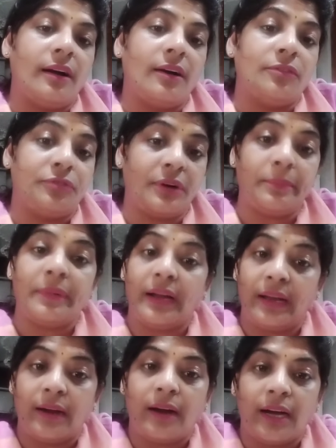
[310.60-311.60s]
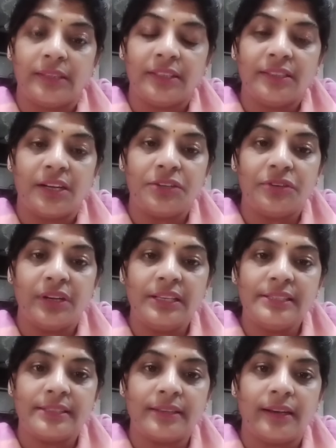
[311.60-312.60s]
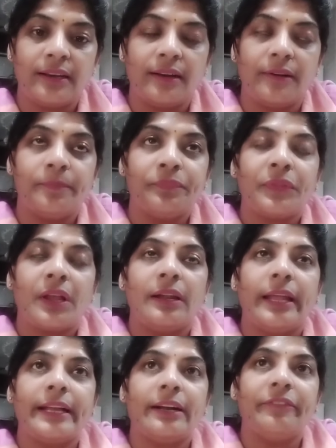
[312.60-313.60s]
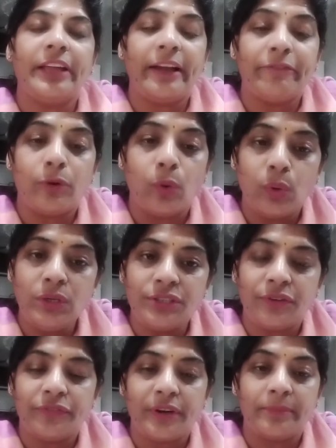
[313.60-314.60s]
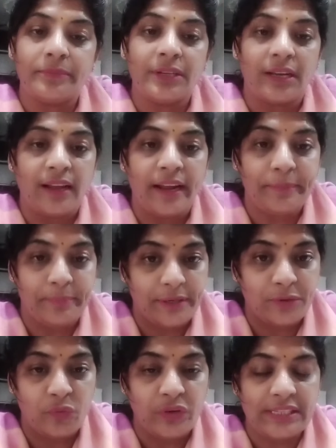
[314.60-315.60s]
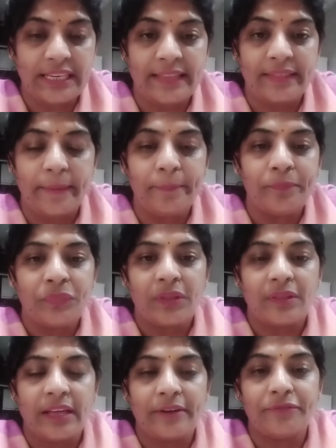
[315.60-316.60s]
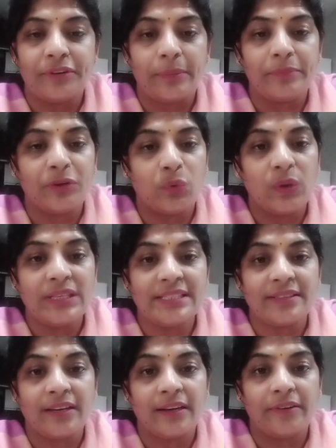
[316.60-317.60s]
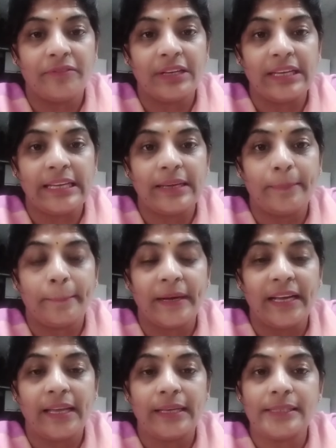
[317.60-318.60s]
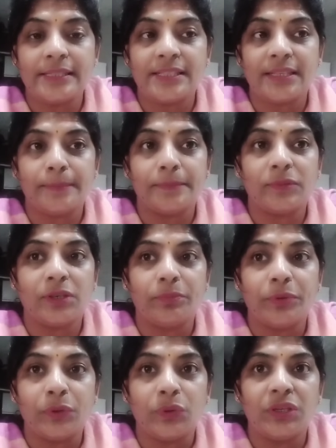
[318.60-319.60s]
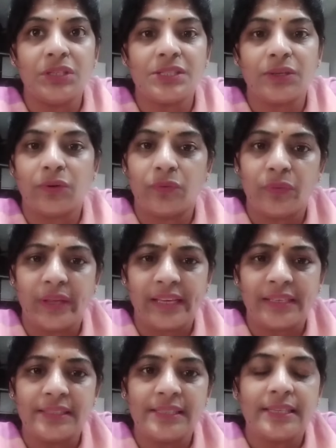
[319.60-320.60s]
from other countries, like we have gold from Ghana and Peru, we take them. Then from US we buy some computers or vehicles